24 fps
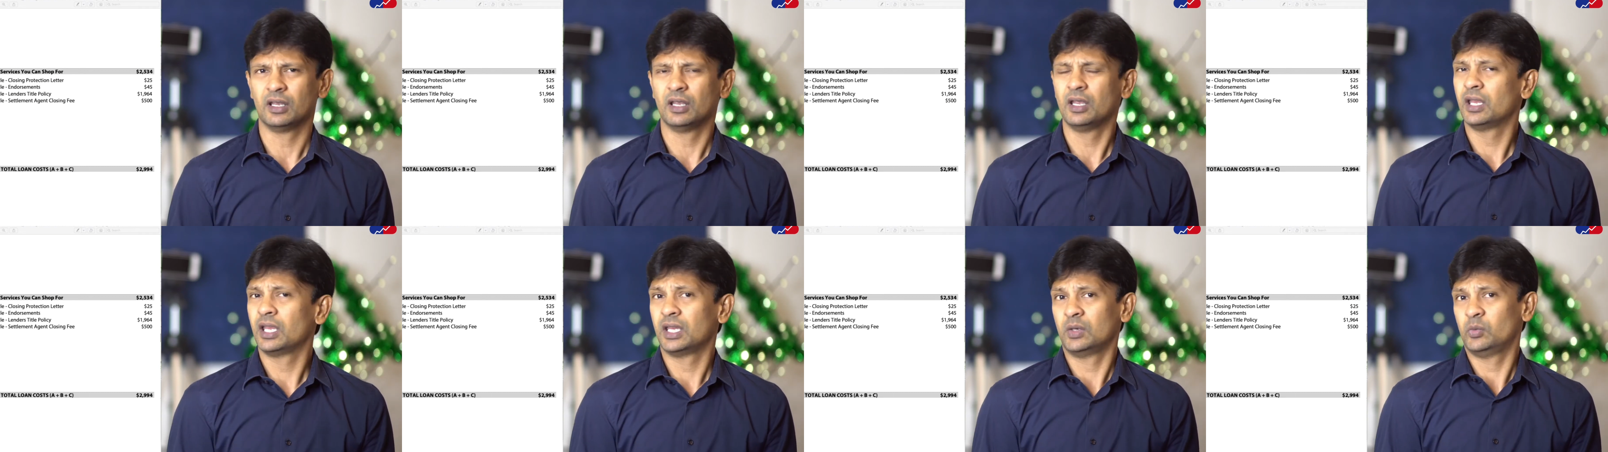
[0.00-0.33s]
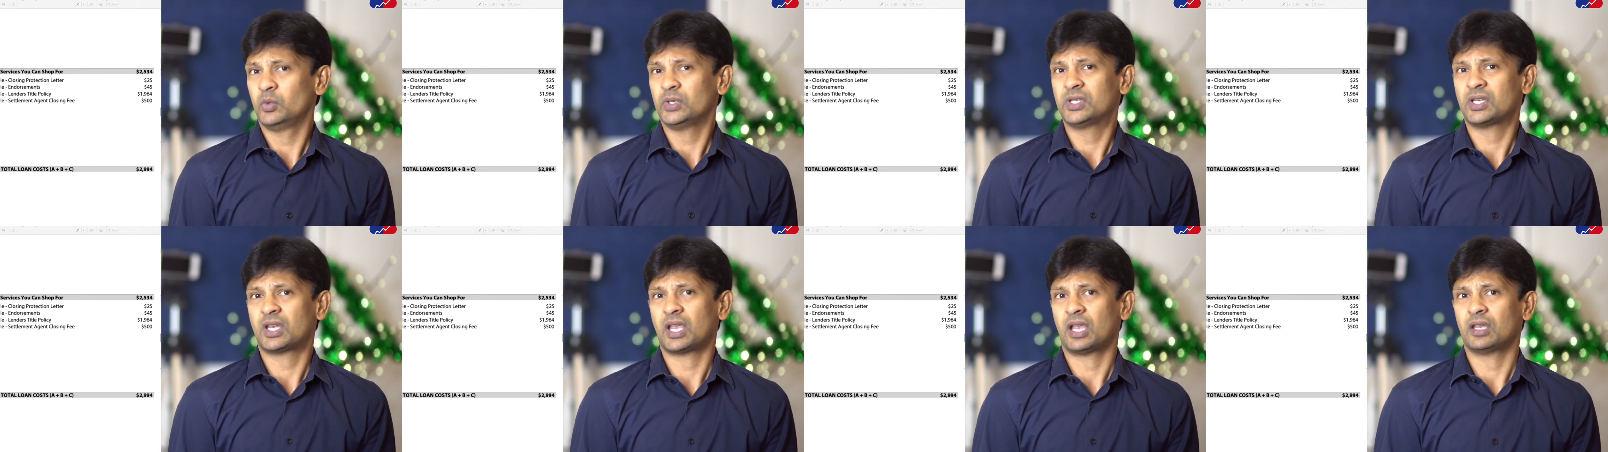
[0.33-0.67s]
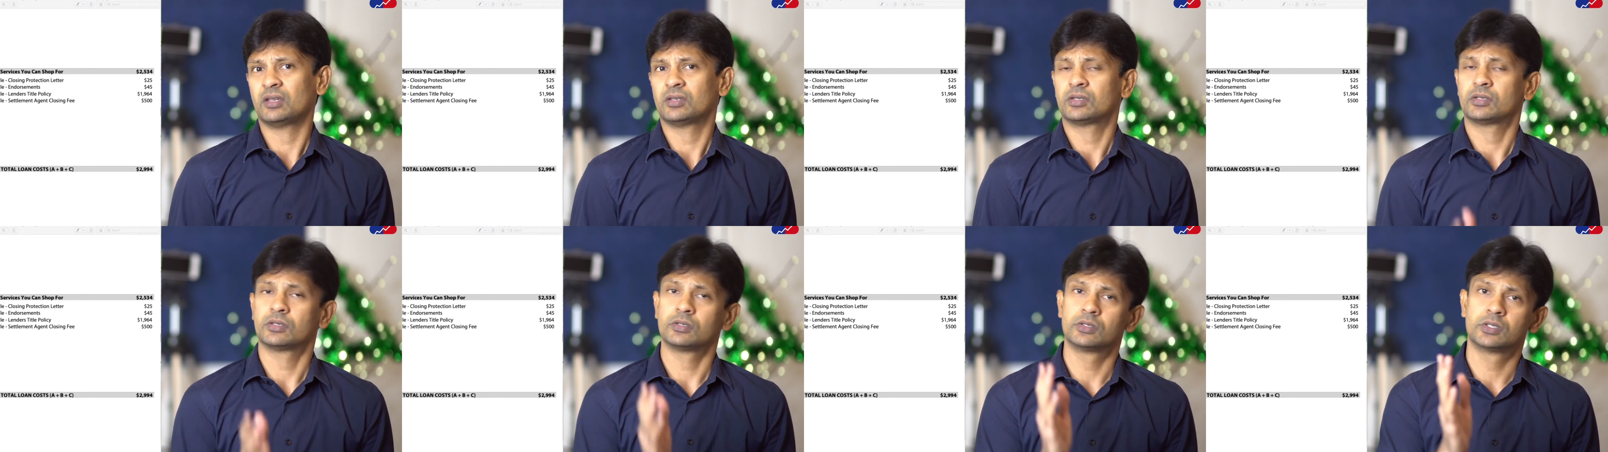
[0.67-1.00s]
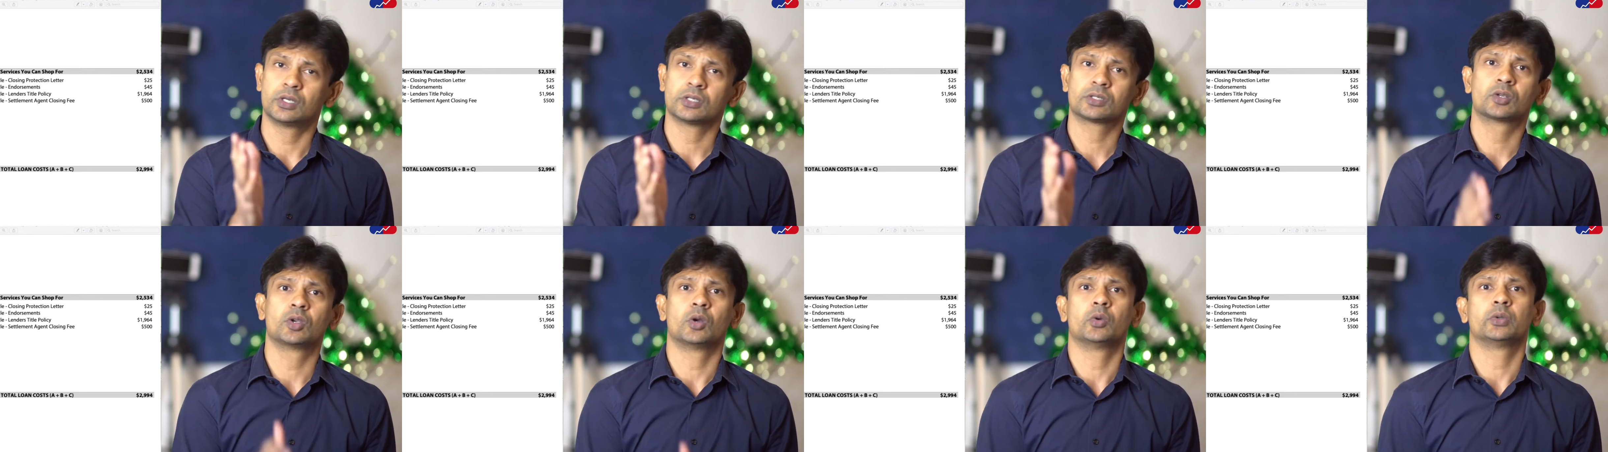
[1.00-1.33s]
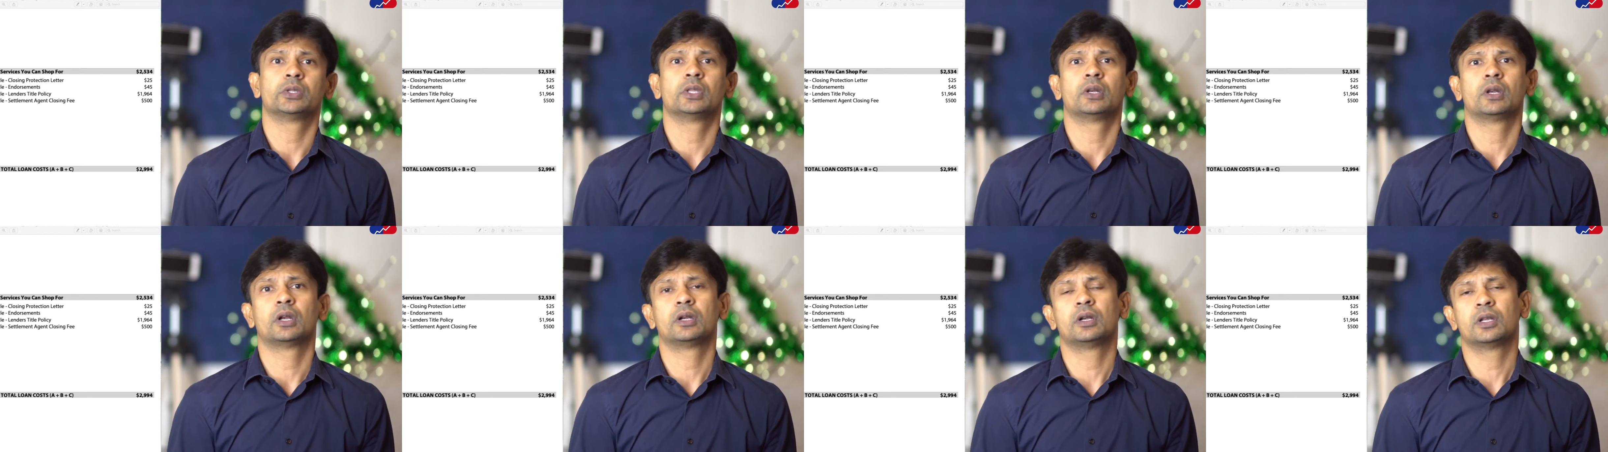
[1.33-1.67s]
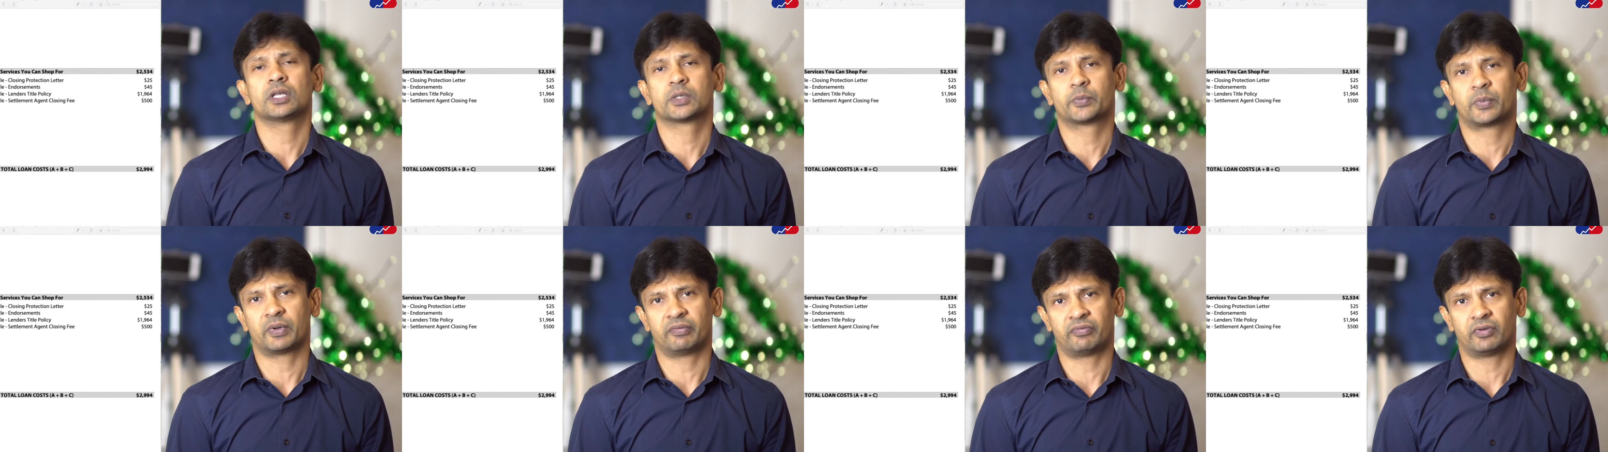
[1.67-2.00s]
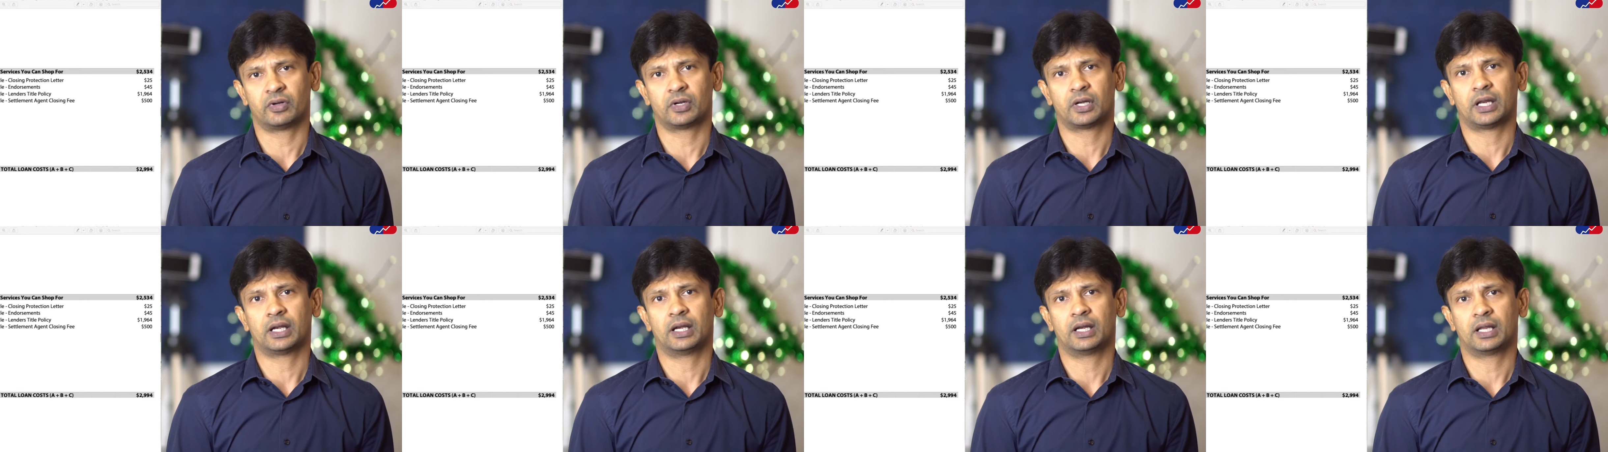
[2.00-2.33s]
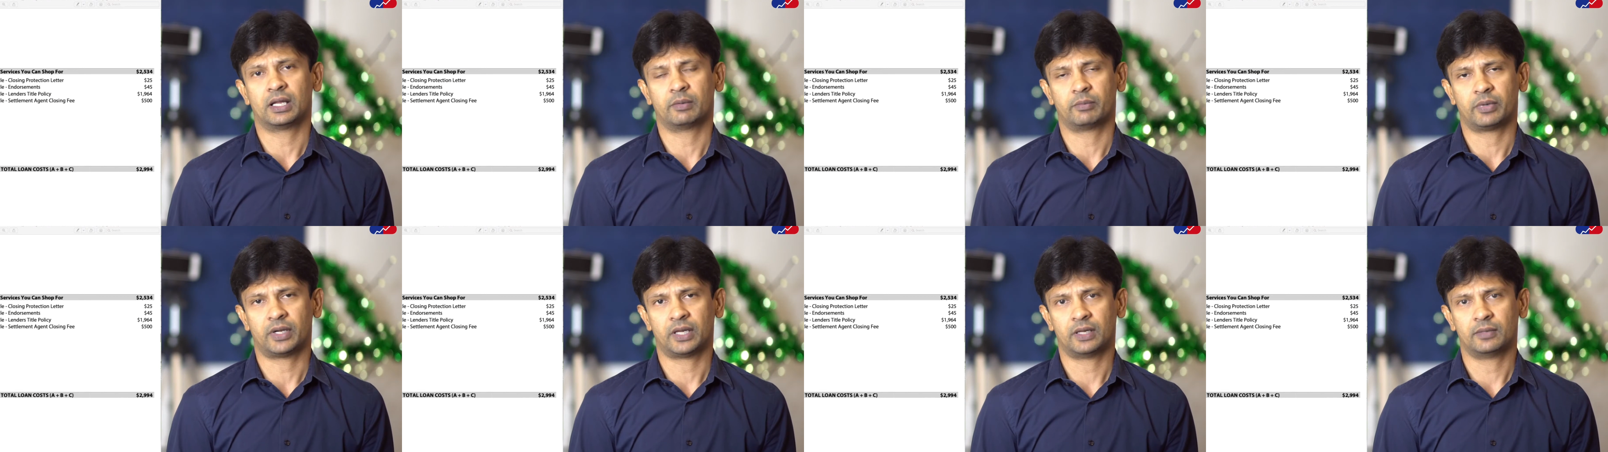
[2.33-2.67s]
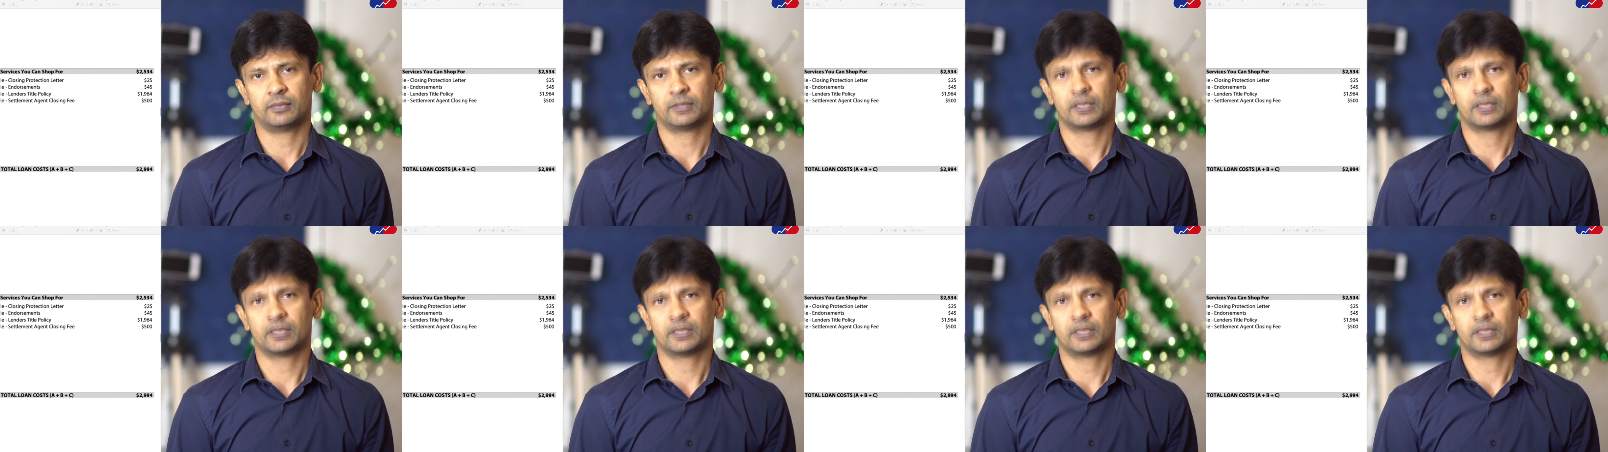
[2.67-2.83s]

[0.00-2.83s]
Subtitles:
in which case, just go with the lender's preferred title company.